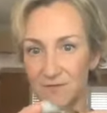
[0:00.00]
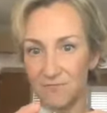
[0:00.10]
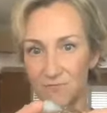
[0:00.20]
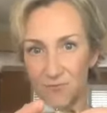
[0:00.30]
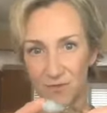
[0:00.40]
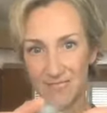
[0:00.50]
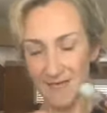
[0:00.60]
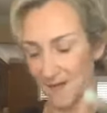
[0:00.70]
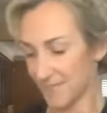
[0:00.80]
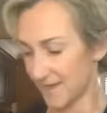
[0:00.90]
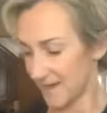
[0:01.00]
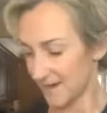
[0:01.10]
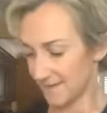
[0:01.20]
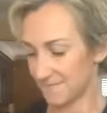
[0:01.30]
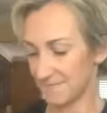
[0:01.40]
rolly top
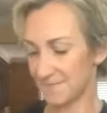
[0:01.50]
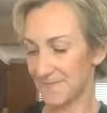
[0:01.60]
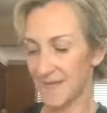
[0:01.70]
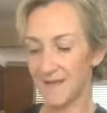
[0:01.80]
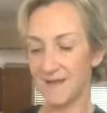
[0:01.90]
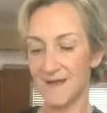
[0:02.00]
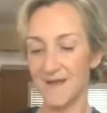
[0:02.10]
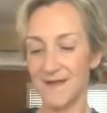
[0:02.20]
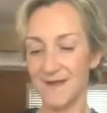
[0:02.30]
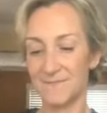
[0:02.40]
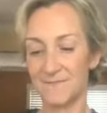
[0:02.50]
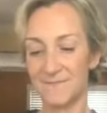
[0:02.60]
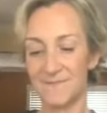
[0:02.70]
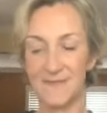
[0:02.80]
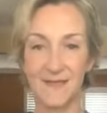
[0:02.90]
there. And
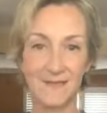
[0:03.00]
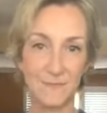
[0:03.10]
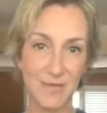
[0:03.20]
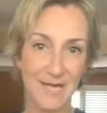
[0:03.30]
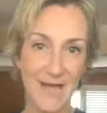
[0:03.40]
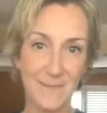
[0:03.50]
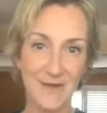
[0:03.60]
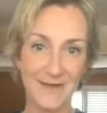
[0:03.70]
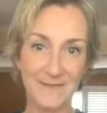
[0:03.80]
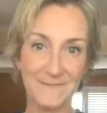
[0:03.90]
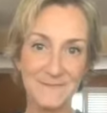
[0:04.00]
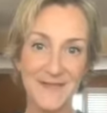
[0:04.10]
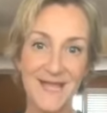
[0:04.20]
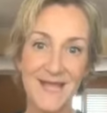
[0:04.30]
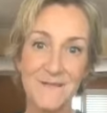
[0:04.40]
then put a cap on it.
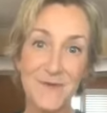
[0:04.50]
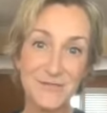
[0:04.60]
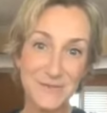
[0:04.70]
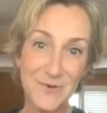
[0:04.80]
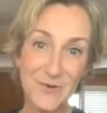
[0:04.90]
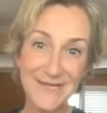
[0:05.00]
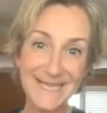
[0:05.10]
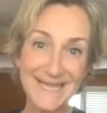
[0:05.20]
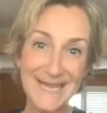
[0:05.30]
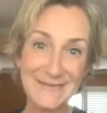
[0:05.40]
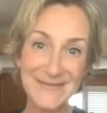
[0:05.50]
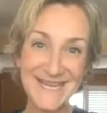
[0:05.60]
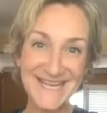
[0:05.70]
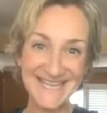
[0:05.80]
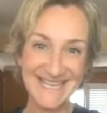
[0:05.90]
Most importantly, label
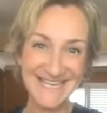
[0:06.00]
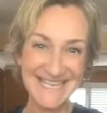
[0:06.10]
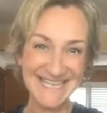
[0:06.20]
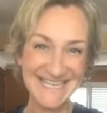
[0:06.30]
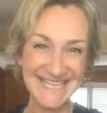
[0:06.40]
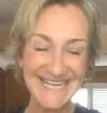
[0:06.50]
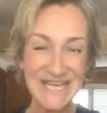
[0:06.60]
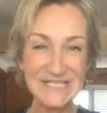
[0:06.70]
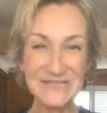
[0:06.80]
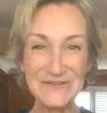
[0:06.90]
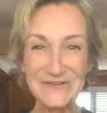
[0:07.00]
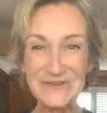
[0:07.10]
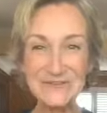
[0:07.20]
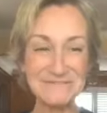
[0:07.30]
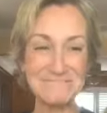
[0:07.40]
it. So you can
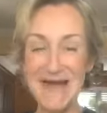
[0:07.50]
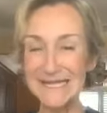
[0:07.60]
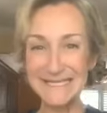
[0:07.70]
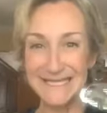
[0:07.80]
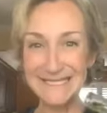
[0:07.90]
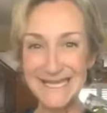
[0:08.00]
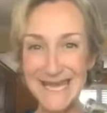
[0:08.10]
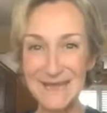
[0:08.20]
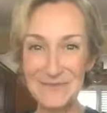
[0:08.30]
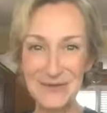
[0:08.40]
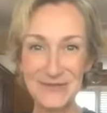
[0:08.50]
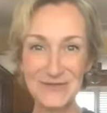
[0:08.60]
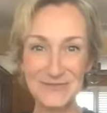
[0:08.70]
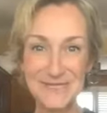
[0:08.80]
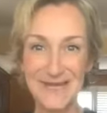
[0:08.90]
use masking tape, you can
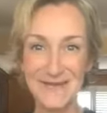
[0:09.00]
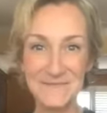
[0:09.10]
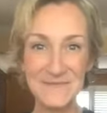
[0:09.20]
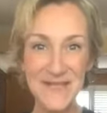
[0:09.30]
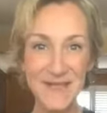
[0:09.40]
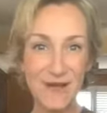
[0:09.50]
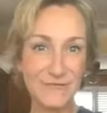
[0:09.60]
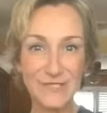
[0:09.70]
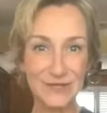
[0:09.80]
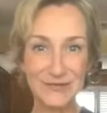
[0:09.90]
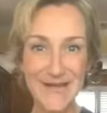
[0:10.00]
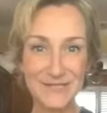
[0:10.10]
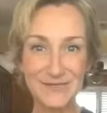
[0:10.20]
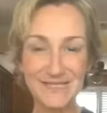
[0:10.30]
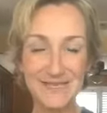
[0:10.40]
use a return
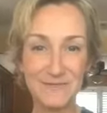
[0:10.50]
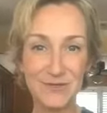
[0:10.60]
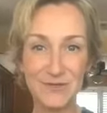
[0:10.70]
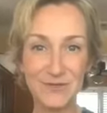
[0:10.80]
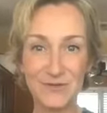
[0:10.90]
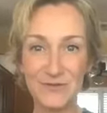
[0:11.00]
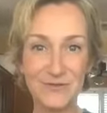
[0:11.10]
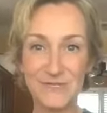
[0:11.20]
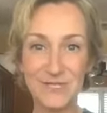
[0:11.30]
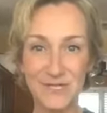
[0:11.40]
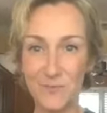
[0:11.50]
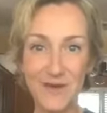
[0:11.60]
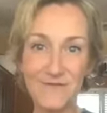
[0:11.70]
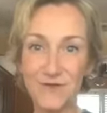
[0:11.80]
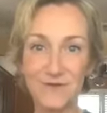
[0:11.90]
address label, you can use
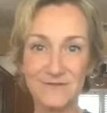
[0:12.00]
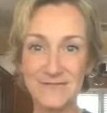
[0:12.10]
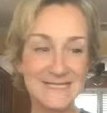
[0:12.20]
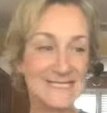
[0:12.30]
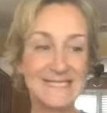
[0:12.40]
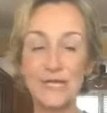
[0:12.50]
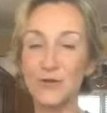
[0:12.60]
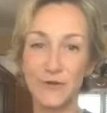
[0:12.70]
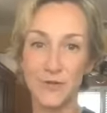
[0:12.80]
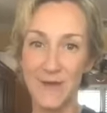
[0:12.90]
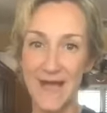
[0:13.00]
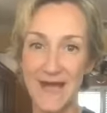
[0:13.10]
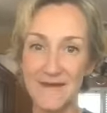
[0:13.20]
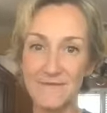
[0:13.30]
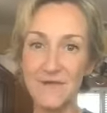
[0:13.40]
whatever sticker you
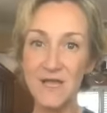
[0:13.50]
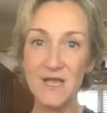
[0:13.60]
have.